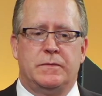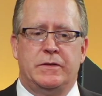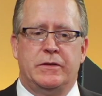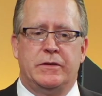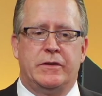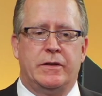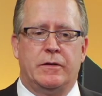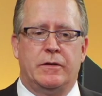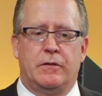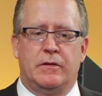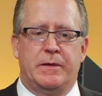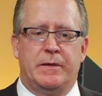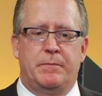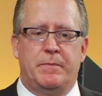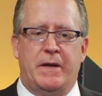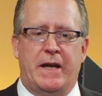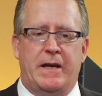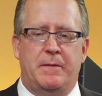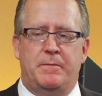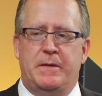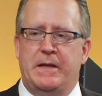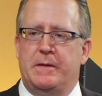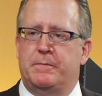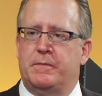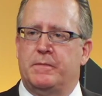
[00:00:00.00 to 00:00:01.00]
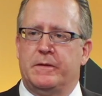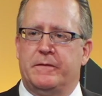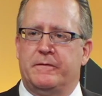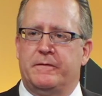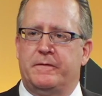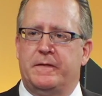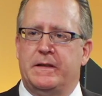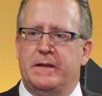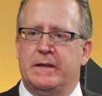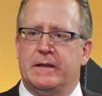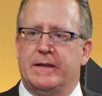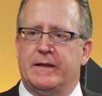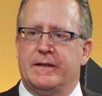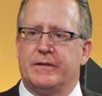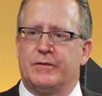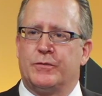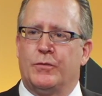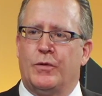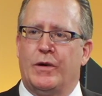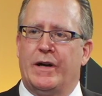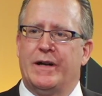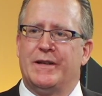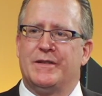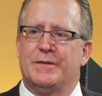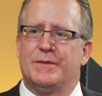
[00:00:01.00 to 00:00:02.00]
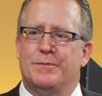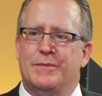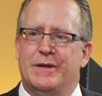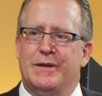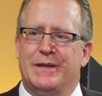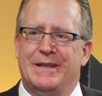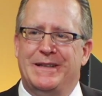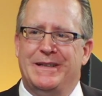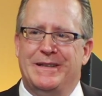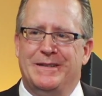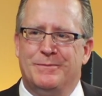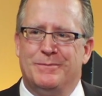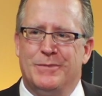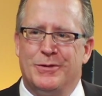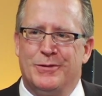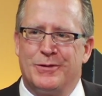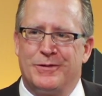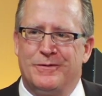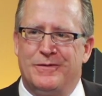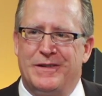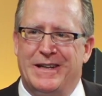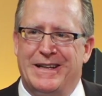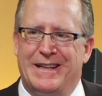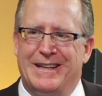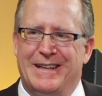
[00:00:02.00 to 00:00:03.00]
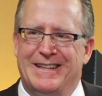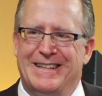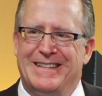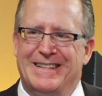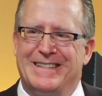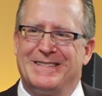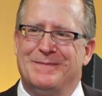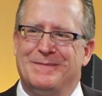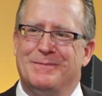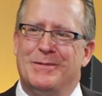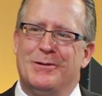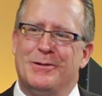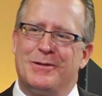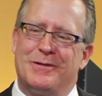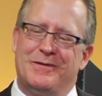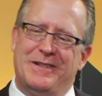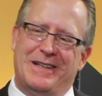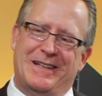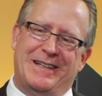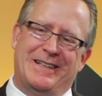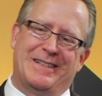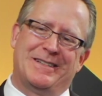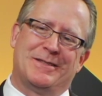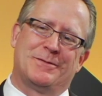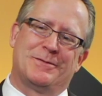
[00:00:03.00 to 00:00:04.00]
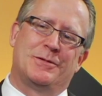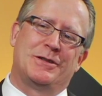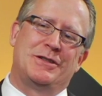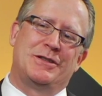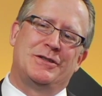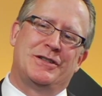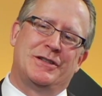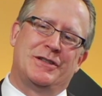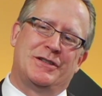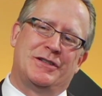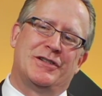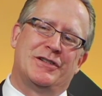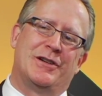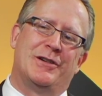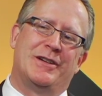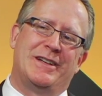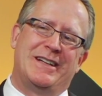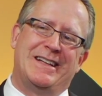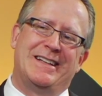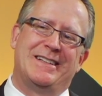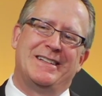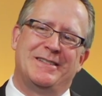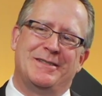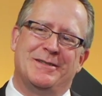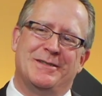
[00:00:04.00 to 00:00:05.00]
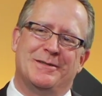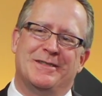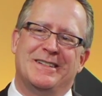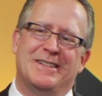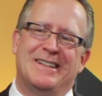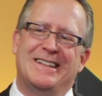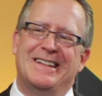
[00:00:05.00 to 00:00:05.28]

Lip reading: you can only pay people in feelings. Why is money motivating? It's motivating because what you could turn it into.